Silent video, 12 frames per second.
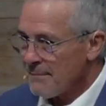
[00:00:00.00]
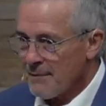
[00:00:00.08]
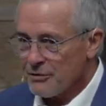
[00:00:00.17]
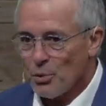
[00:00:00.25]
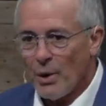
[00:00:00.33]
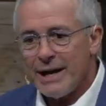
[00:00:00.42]

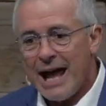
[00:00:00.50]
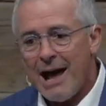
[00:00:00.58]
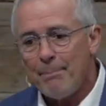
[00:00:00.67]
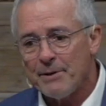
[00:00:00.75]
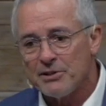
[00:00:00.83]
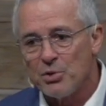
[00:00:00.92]
So what
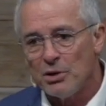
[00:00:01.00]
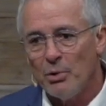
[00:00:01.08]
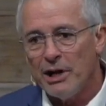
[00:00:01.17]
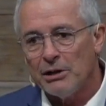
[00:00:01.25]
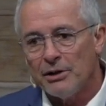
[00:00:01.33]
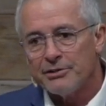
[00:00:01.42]
happens when
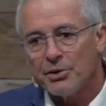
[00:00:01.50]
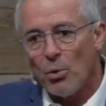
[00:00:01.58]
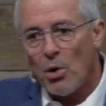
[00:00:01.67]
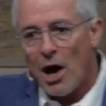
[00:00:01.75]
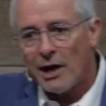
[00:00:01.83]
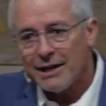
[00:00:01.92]
we learn to
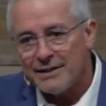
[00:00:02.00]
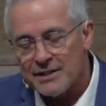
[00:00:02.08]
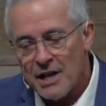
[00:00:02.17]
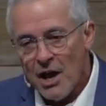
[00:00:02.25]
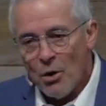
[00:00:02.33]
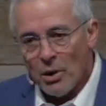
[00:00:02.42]
walk in
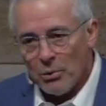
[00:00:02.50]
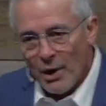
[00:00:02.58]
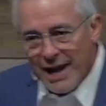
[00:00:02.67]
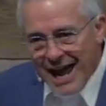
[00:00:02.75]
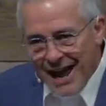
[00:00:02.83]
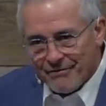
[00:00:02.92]
this, when
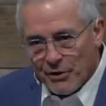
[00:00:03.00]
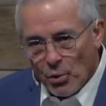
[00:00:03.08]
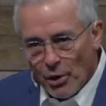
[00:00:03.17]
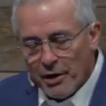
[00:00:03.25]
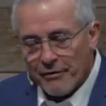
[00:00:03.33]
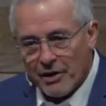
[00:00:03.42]
we have the
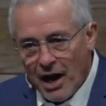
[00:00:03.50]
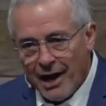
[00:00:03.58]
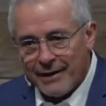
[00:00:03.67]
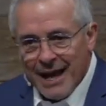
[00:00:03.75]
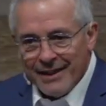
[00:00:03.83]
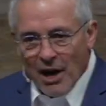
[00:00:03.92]
word of
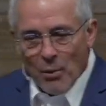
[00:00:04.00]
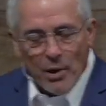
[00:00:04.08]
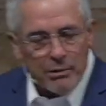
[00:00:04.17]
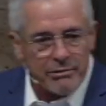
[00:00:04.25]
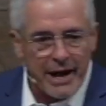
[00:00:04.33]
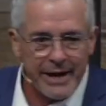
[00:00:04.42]
God that
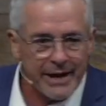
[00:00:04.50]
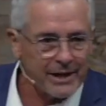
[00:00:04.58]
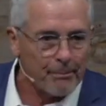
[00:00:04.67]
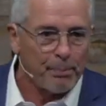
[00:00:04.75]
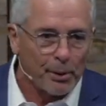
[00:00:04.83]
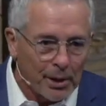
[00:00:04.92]
we're ready
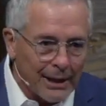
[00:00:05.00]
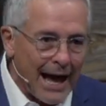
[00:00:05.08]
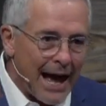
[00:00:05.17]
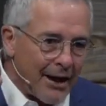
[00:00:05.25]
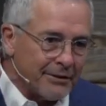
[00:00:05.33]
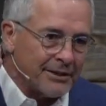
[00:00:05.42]
to pull
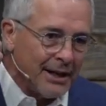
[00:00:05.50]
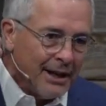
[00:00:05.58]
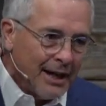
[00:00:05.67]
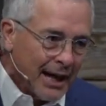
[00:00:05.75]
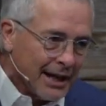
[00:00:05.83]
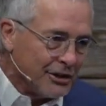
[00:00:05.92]
out
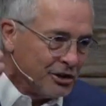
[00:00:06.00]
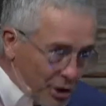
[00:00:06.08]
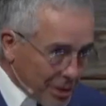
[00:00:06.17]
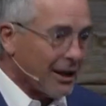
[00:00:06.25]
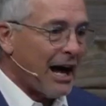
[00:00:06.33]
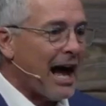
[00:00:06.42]
and
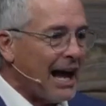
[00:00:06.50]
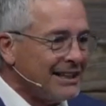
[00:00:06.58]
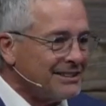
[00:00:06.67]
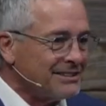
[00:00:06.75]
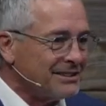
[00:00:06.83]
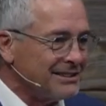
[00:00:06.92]

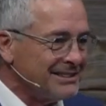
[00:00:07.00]
utilize?